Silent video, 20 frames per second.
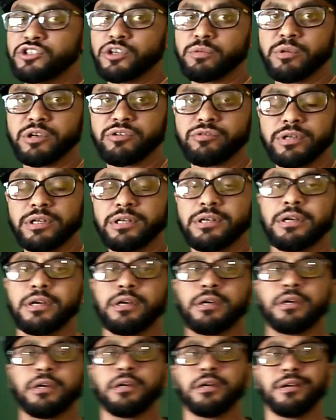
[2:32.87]
geometry
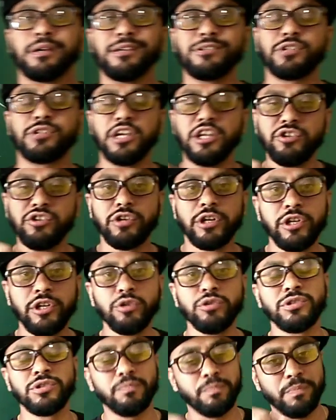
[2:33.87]
is
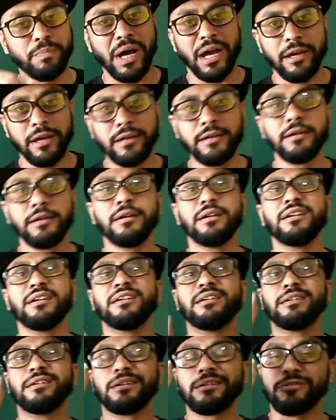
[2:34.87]
introduced by
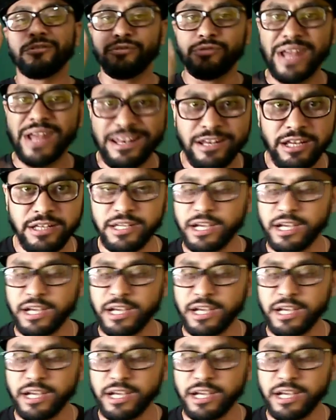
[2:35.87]
René